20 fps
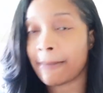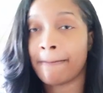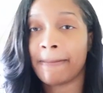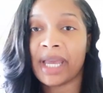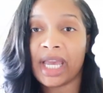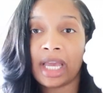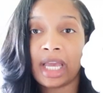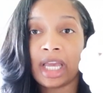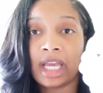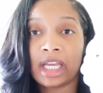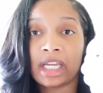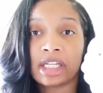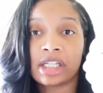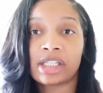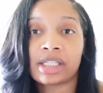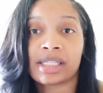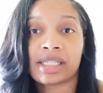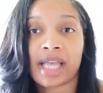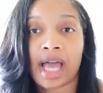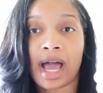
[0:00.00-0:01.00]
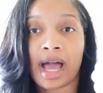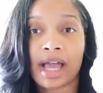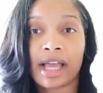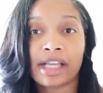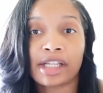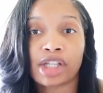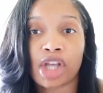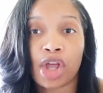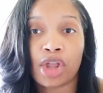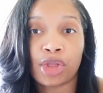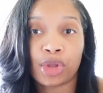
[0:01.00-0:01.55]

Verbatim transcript: beige size